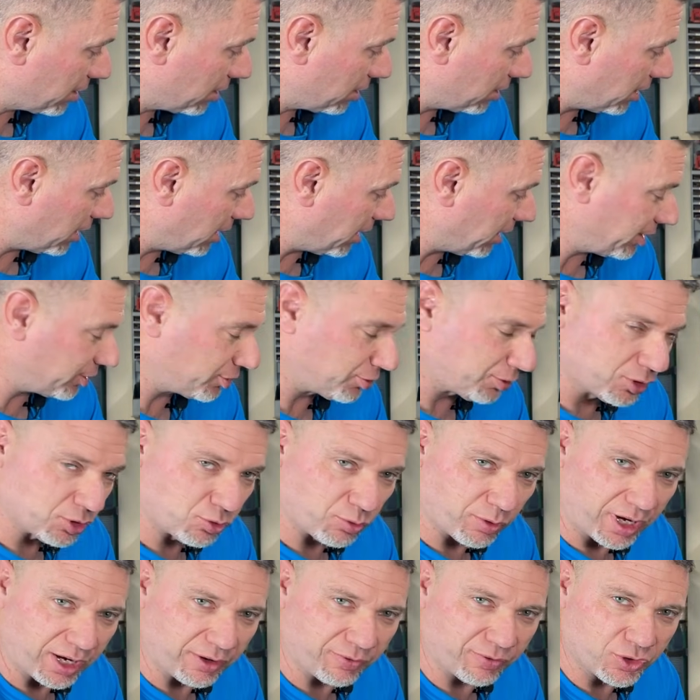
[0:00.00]
This one's
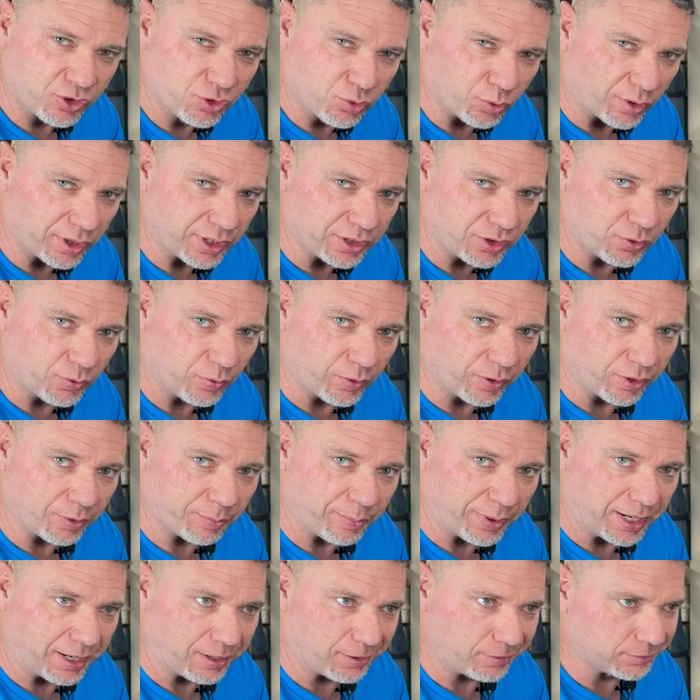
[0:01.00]
rated for 2,200
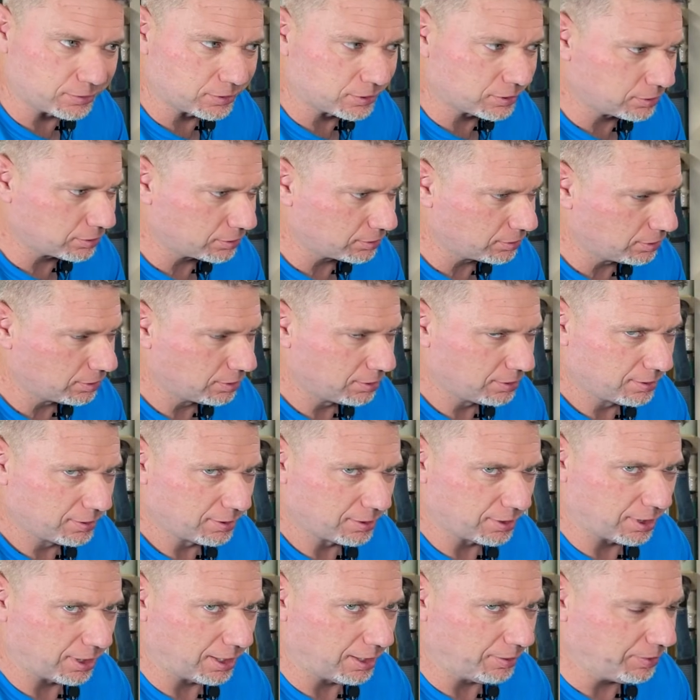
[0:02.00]
pounds.
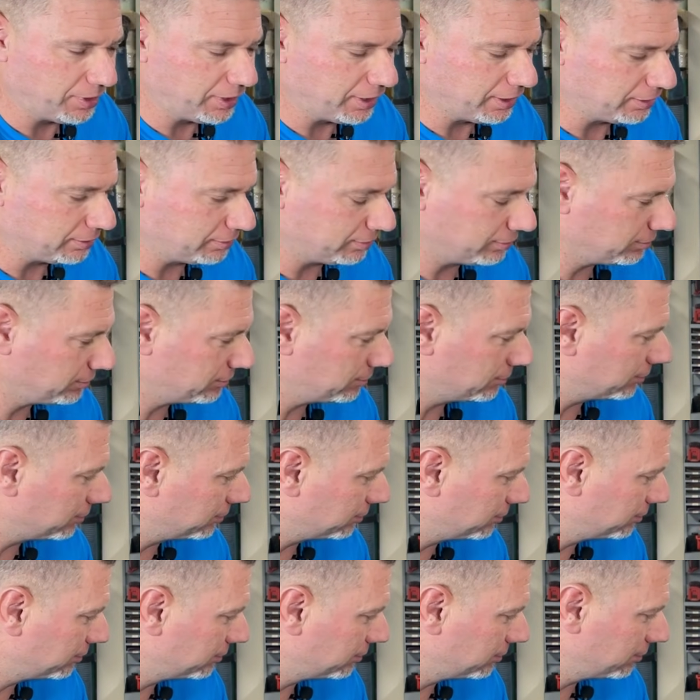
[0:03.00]
I mean,
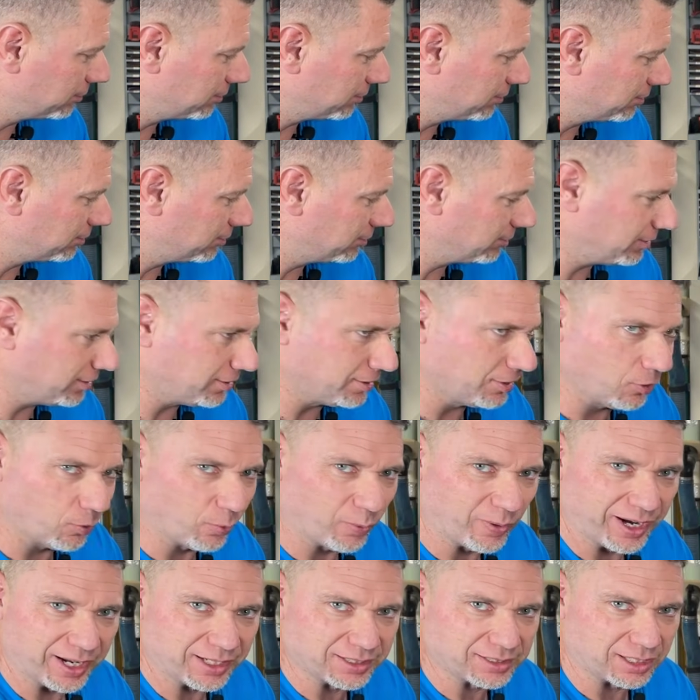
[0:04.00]
there's no
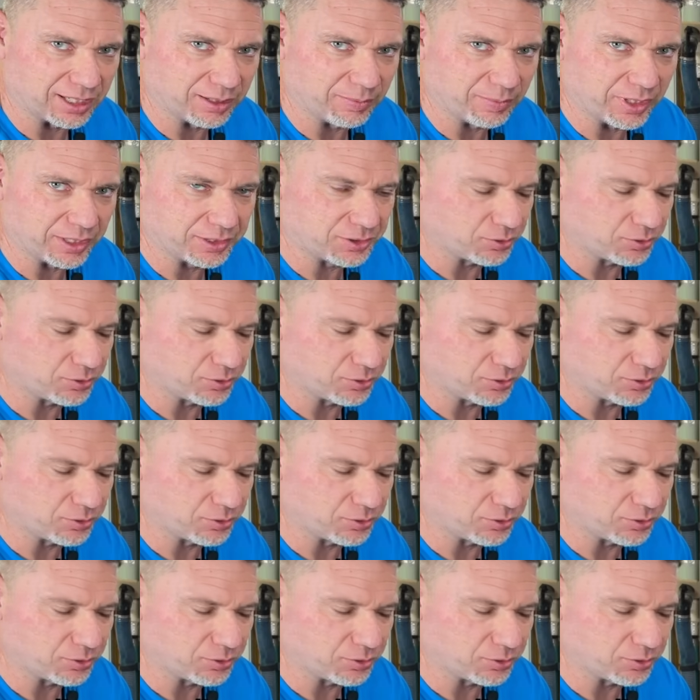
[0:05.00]
way it's gonna make